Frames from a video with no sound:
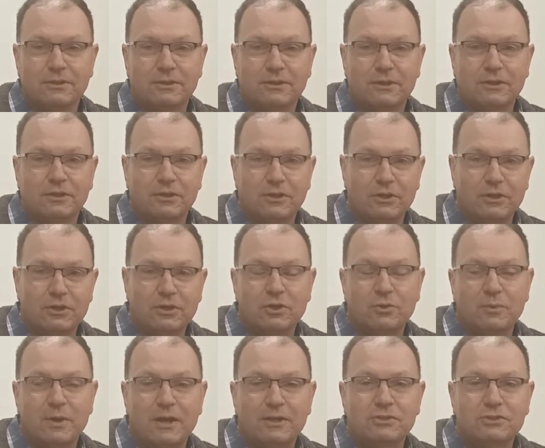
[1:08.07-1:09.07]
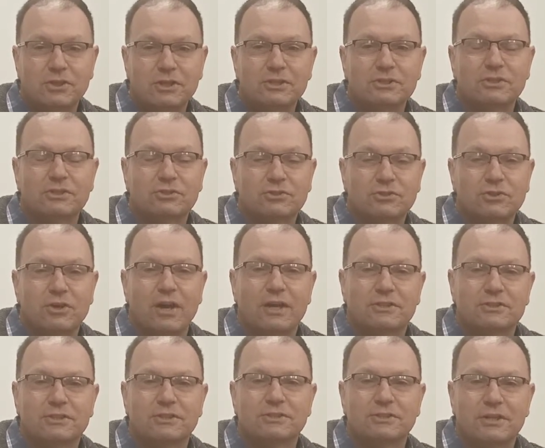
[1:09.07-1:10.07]
occurred when Jesus
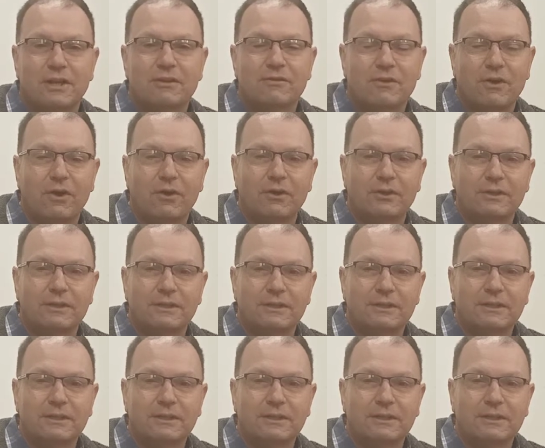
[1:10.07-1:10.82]
Christ, the Son of God,